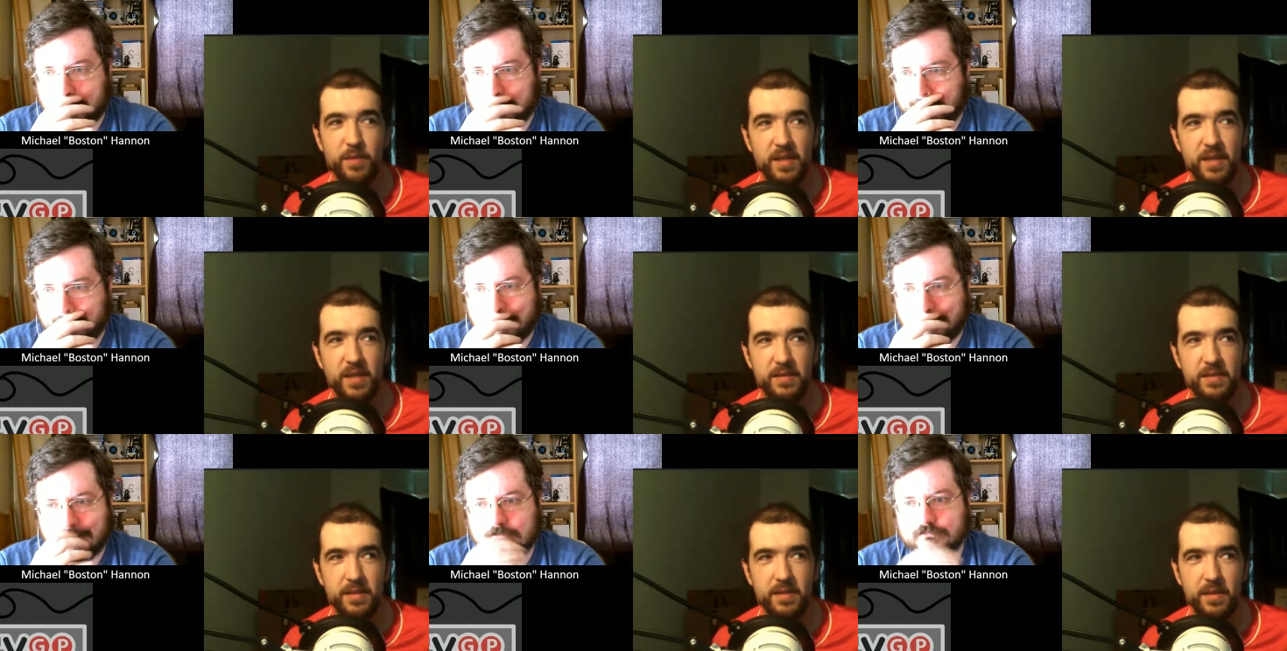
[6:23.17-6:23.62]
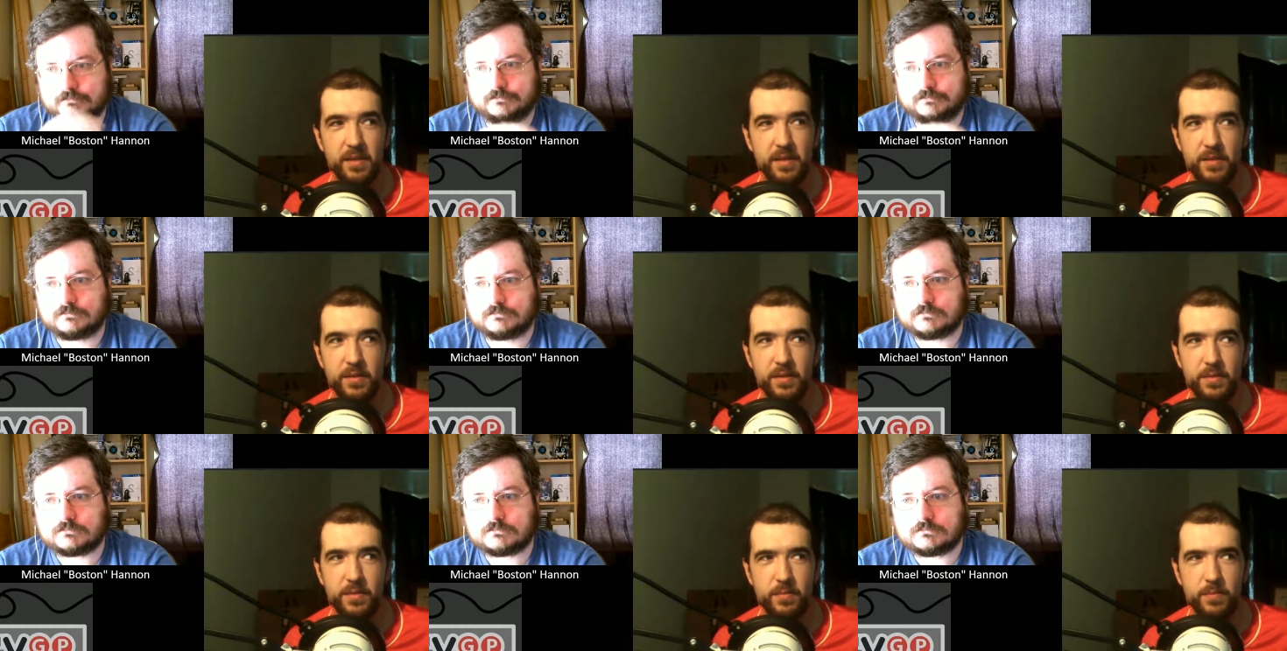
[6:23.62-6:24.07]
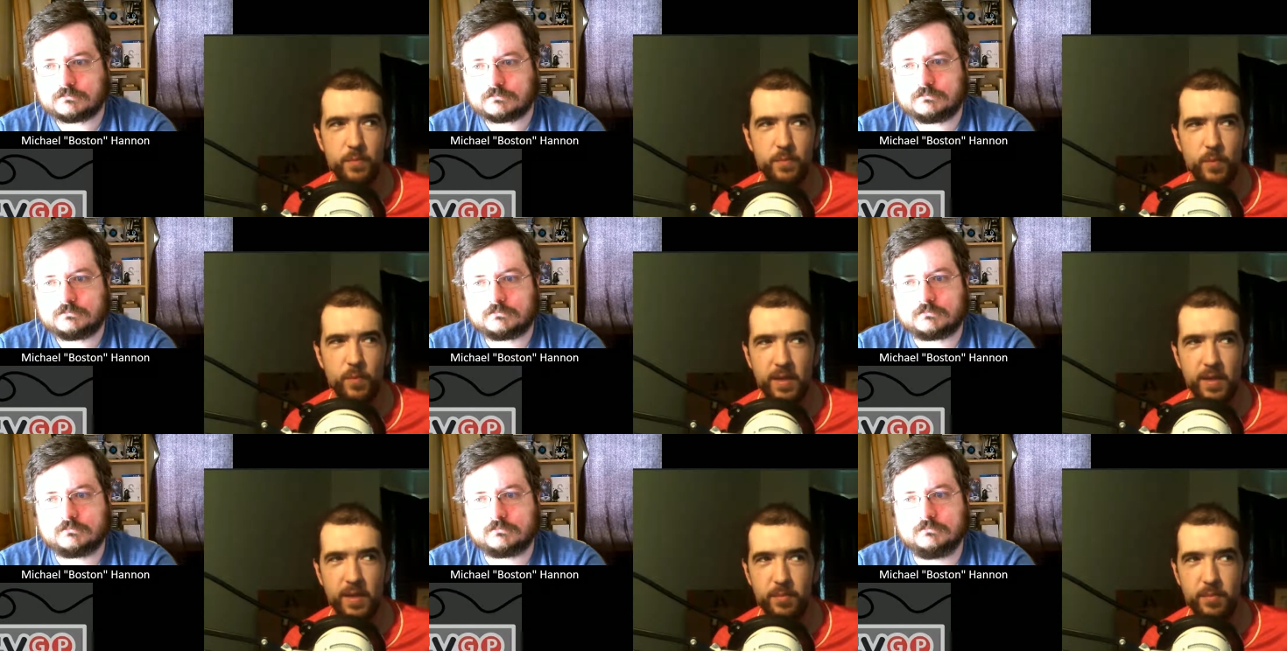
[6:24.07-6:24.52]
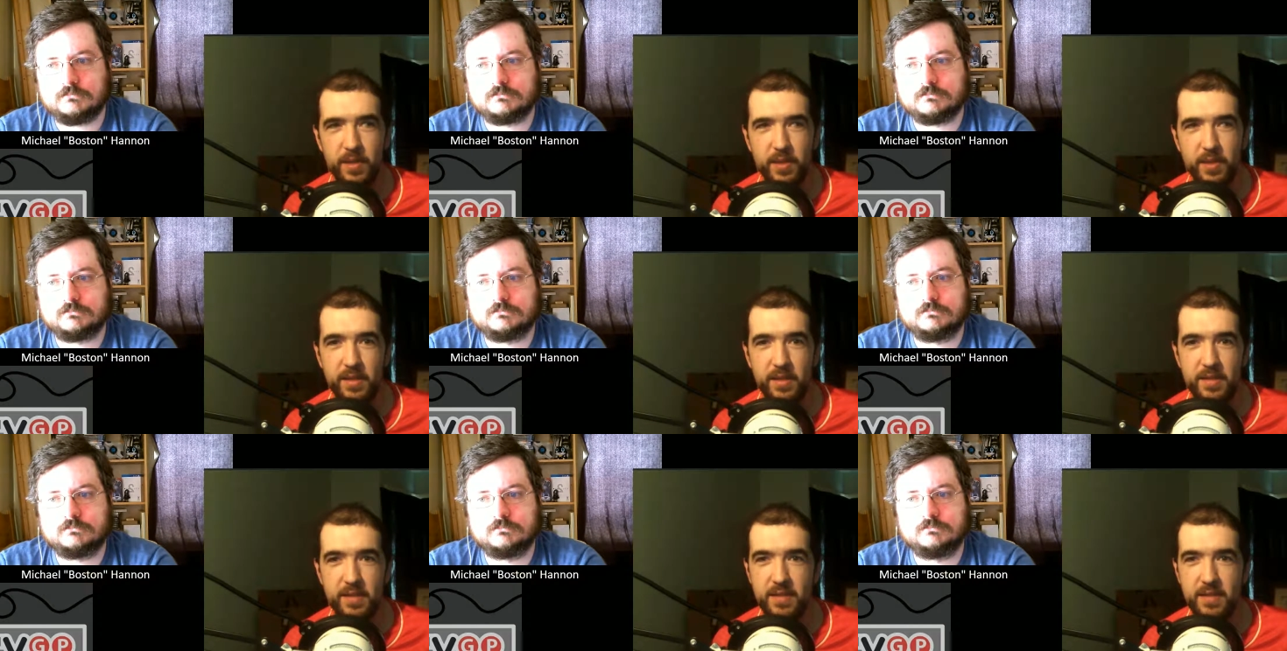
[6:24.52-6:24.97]
Speaker 1: Like uh, when I'm playing as
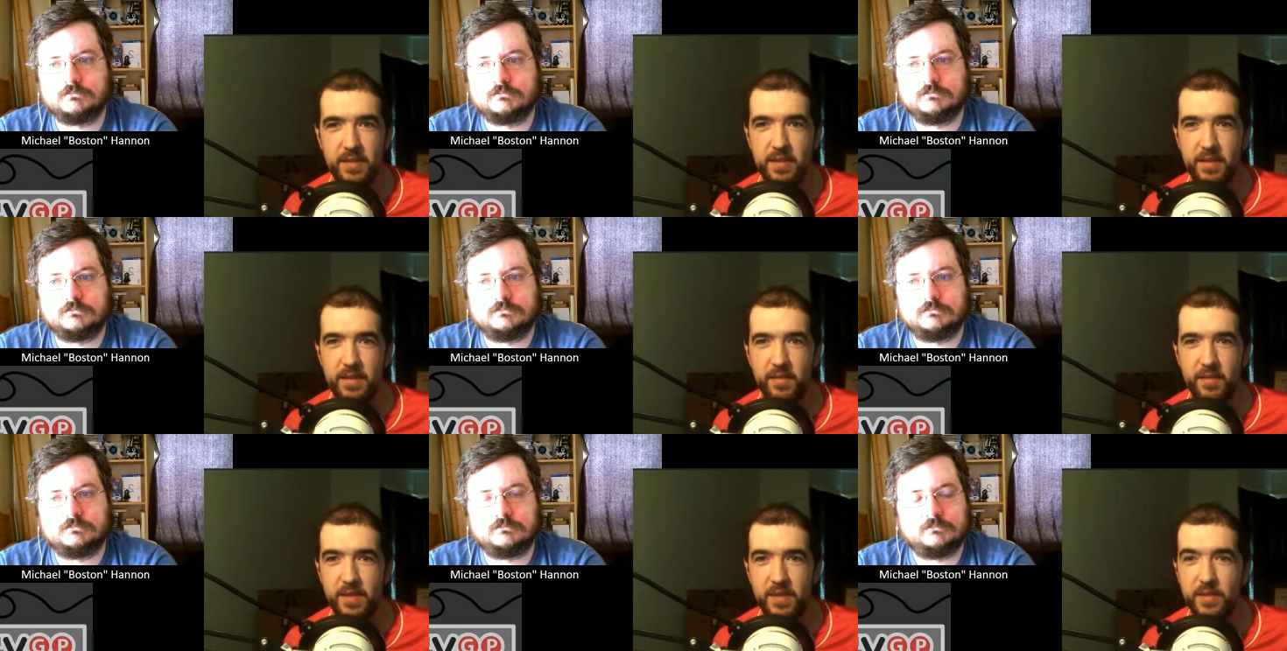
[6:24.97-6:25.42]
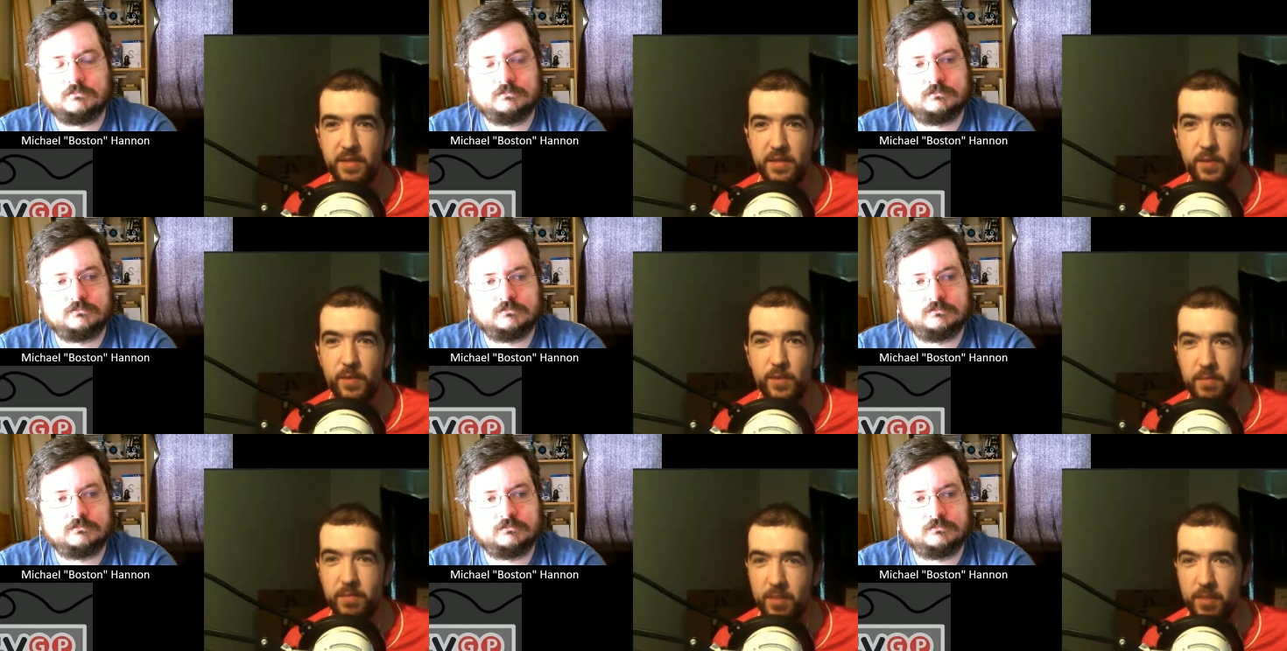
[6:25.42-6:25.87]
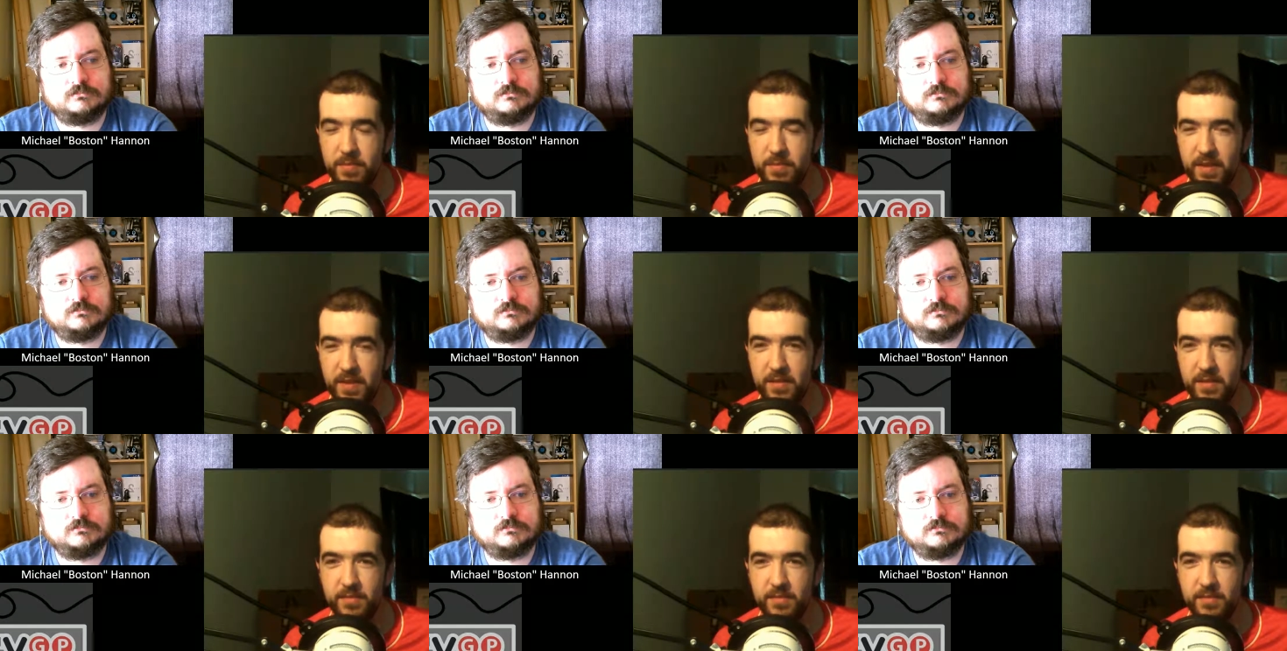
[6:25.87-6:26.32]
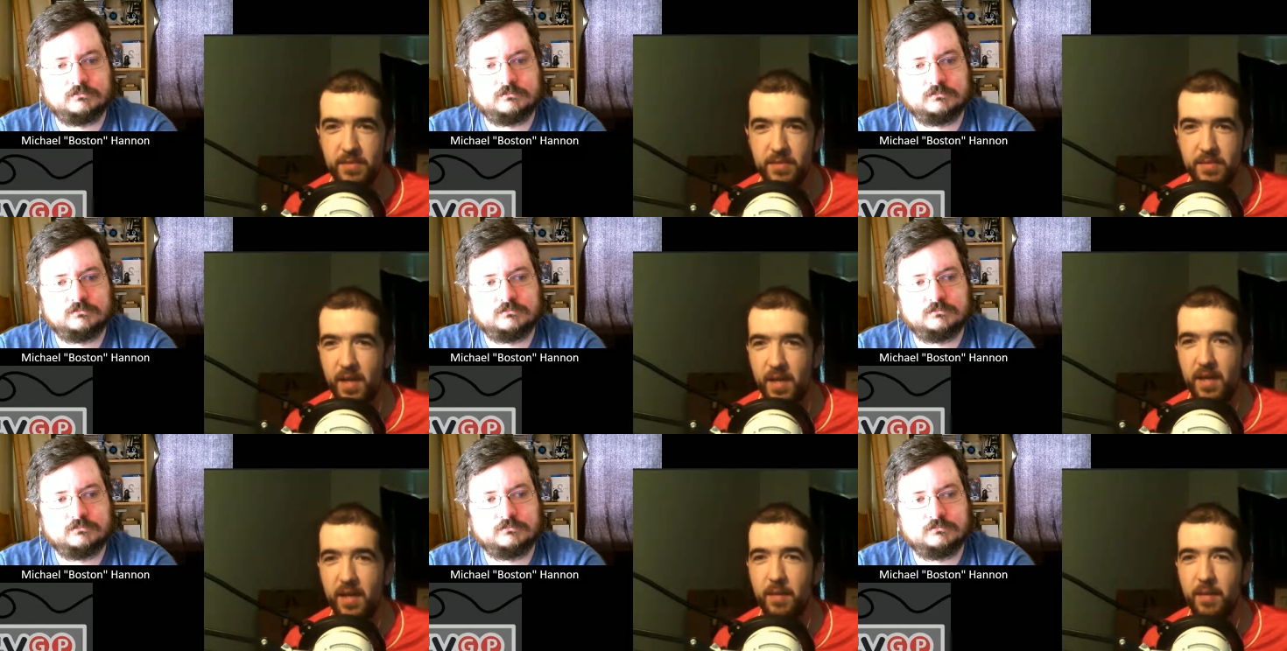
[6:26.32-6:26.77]
Azzy, if I see one of Mom's items, I
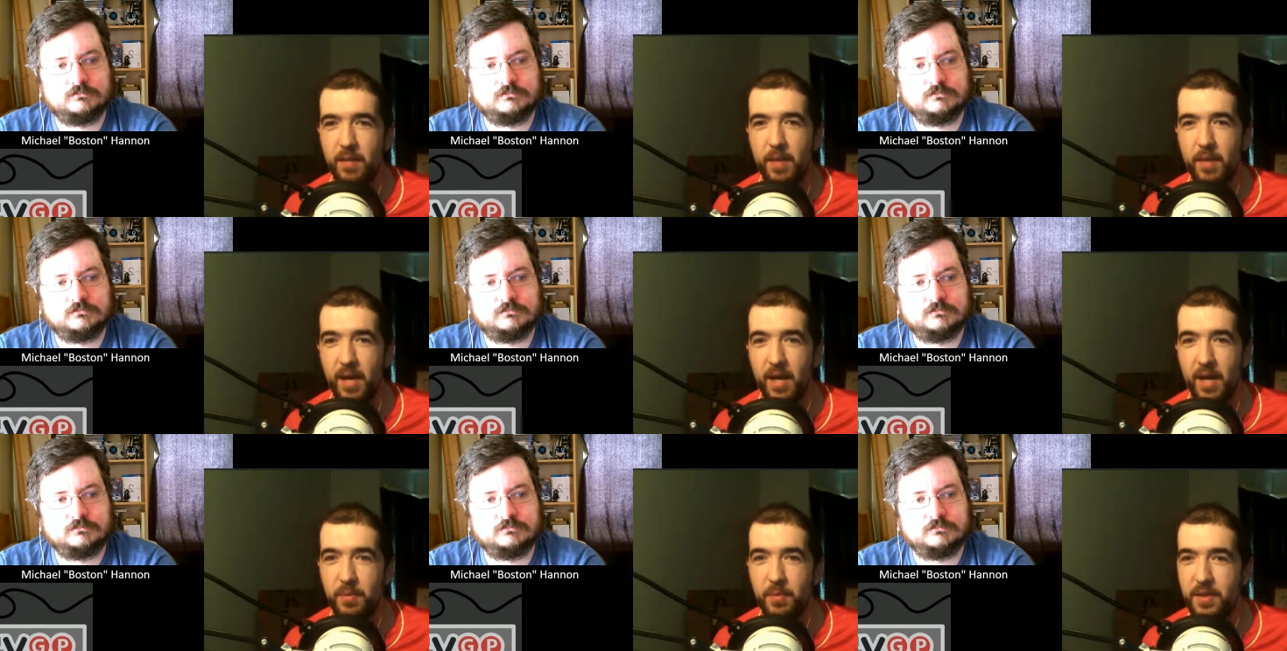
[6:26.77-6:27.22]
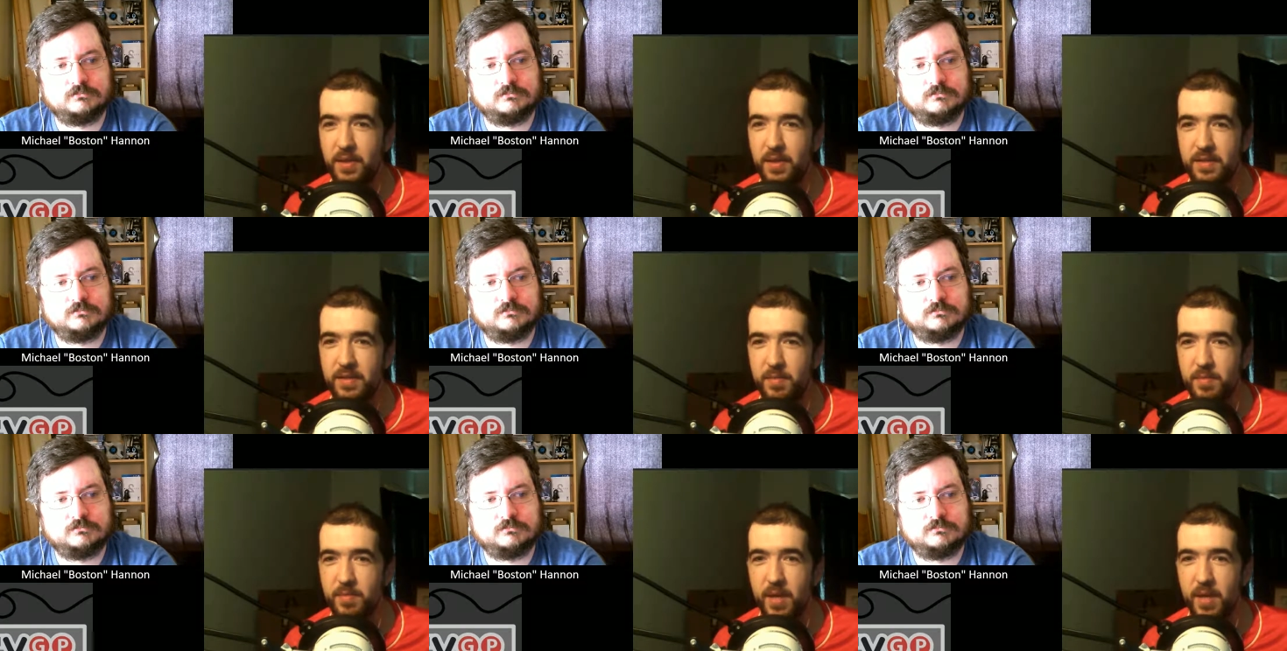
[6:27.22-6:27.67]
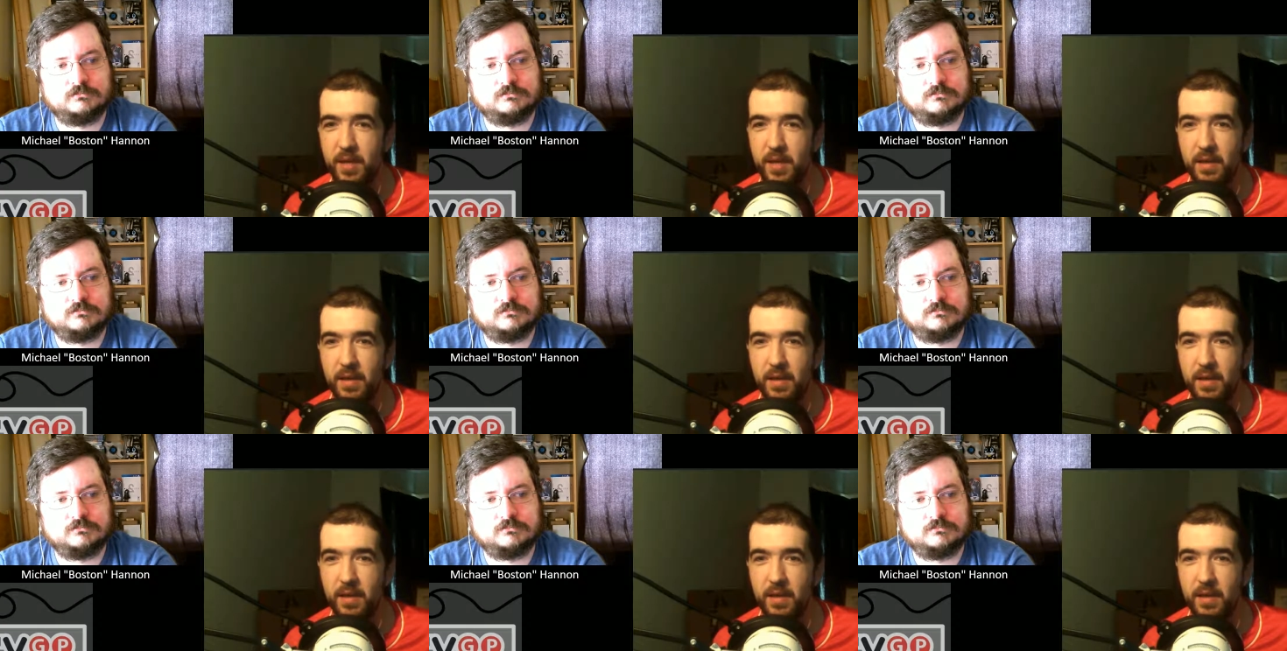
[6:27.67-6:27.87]
am happy as a pie.